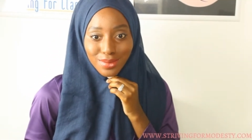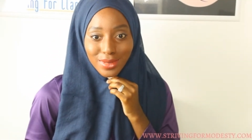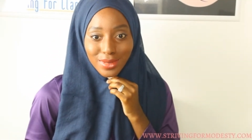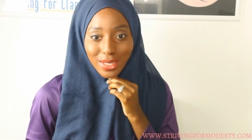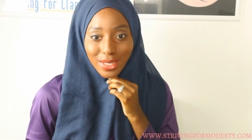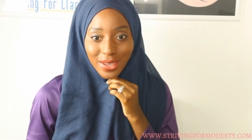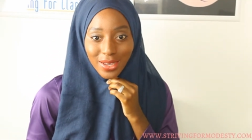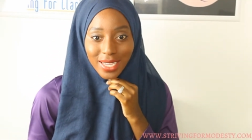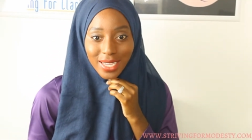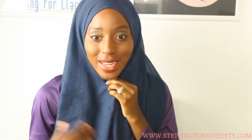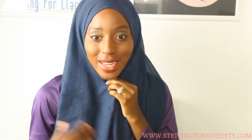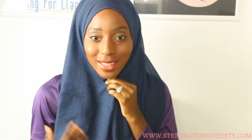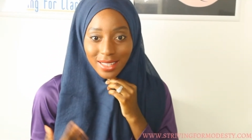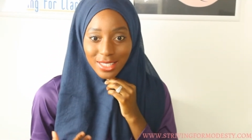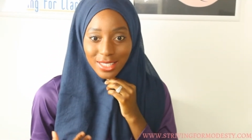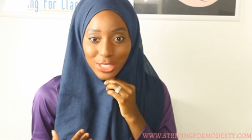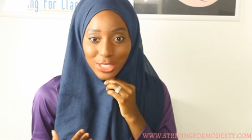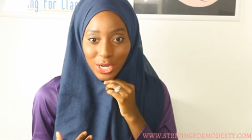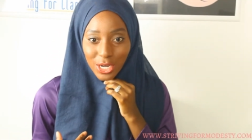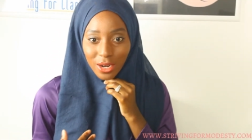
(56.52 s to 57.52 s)
Okay, now
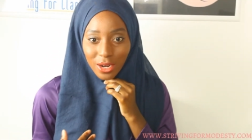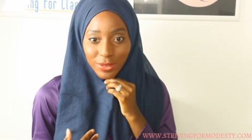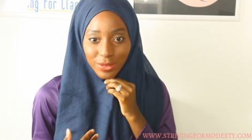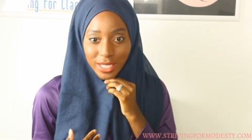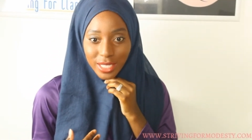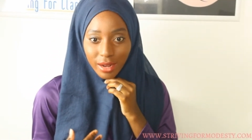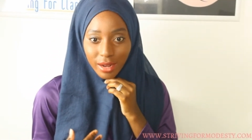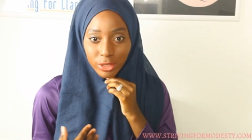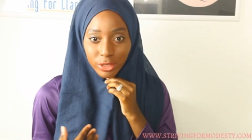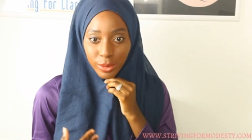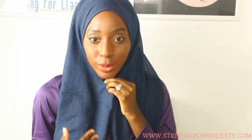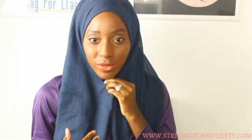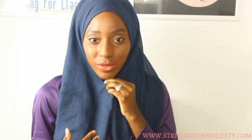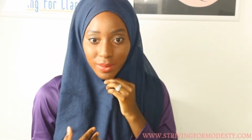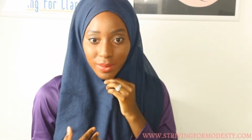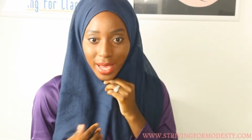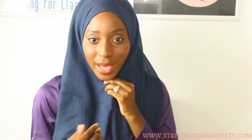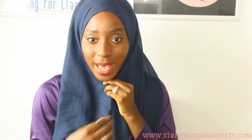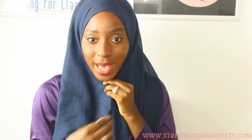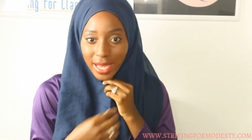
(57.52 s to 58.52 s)
the scarf is kind of tipped
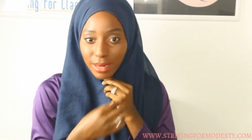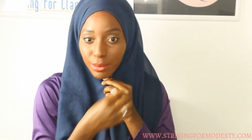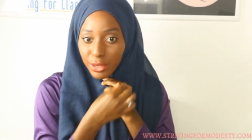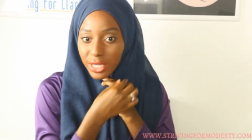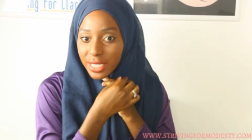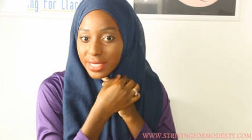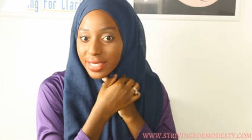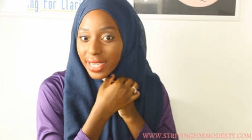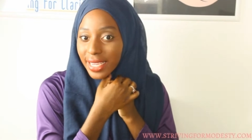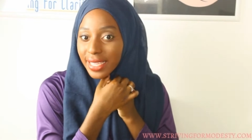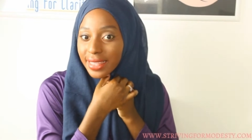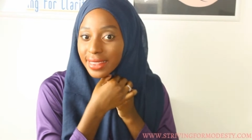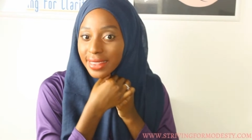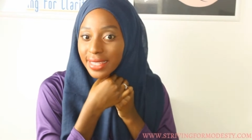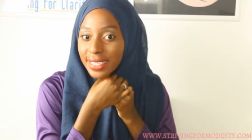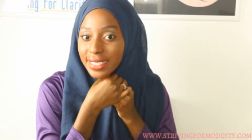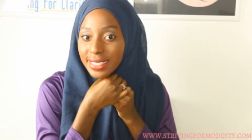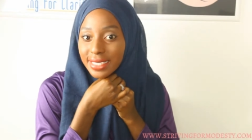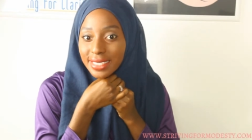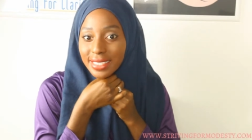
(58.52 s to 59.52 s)
over my head. I'm going to take
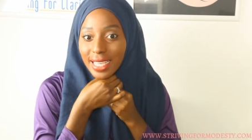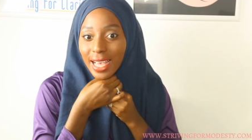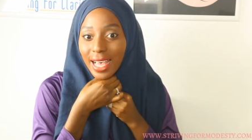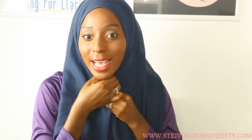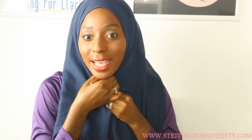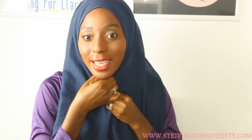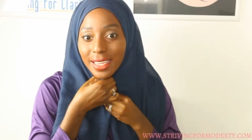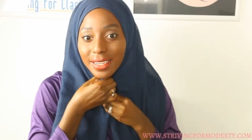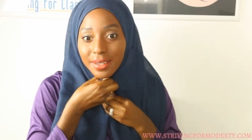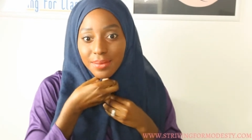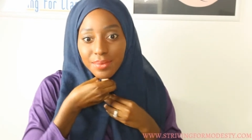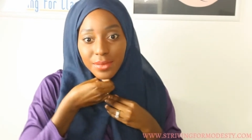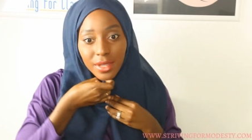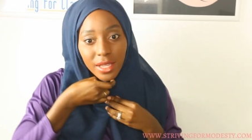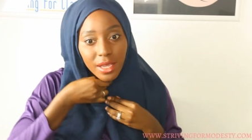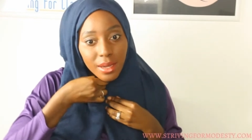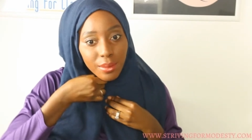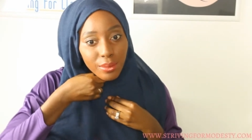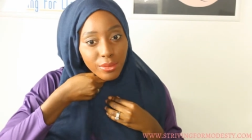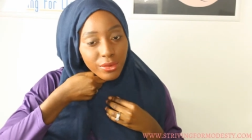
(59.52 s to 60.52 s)
this side,
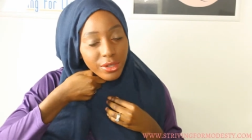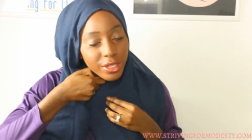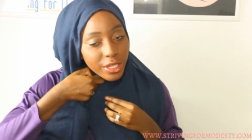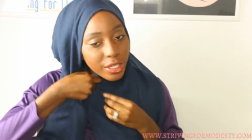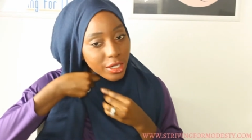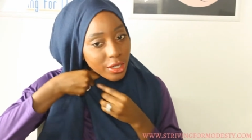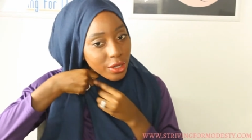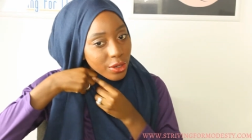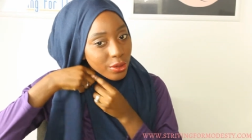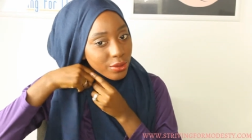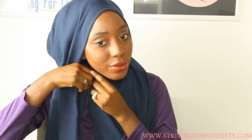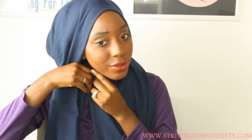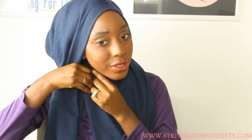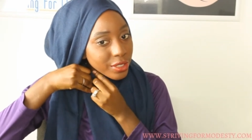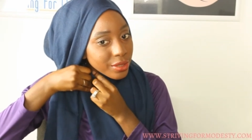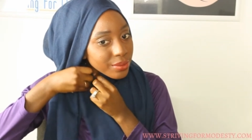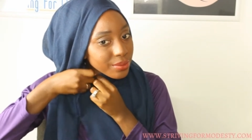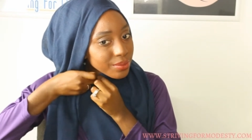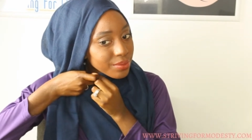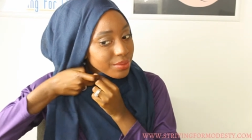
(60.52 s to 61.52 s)
bring it
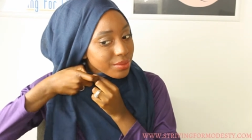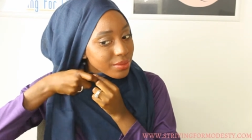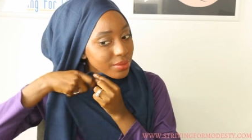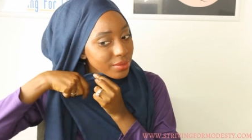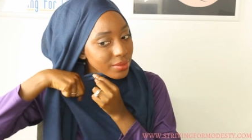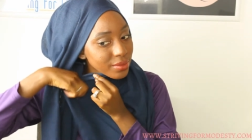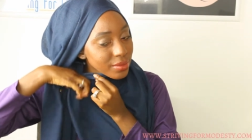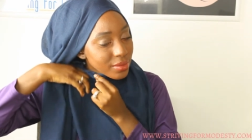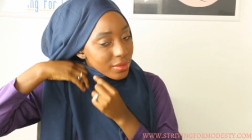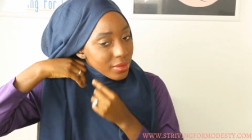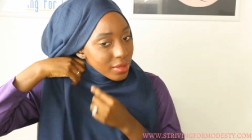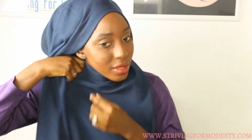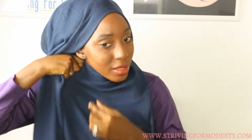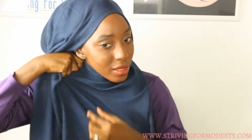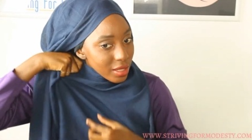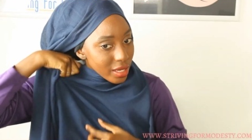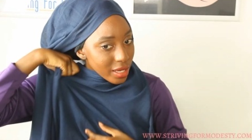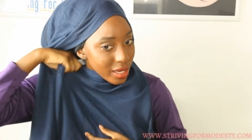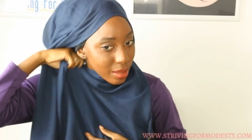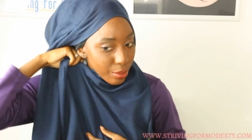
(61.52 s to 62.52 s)
over.
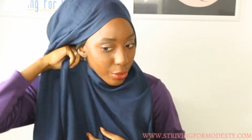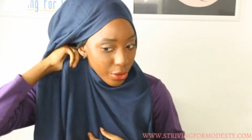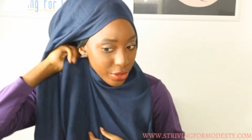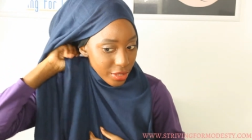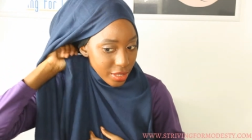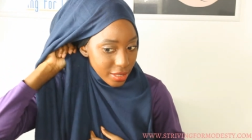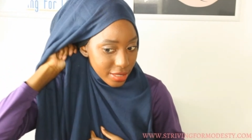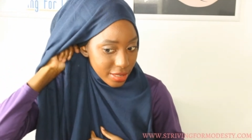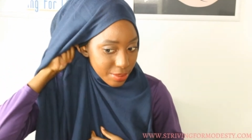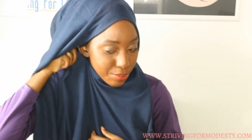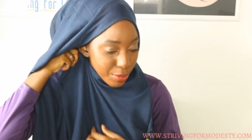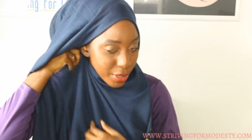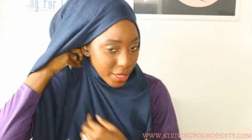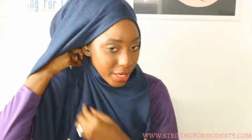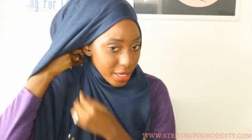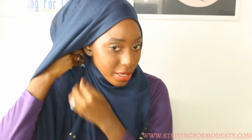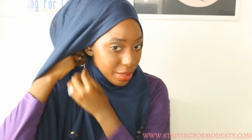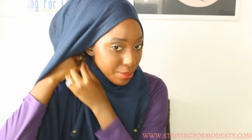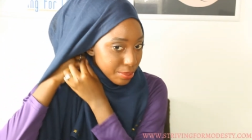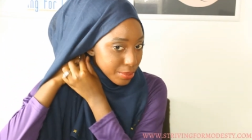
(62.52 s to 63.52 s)
I'm going
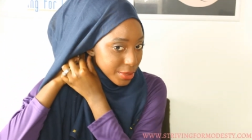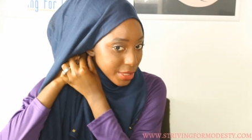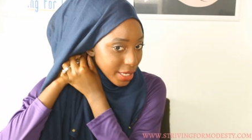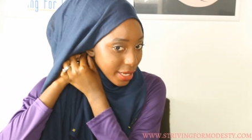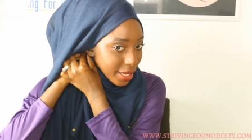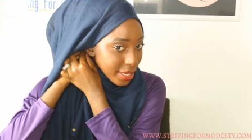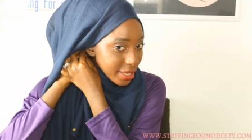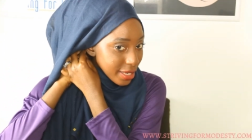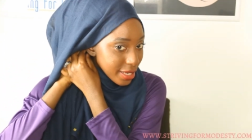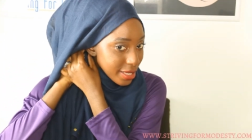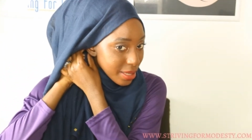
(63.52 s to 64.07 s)
to tuck it in the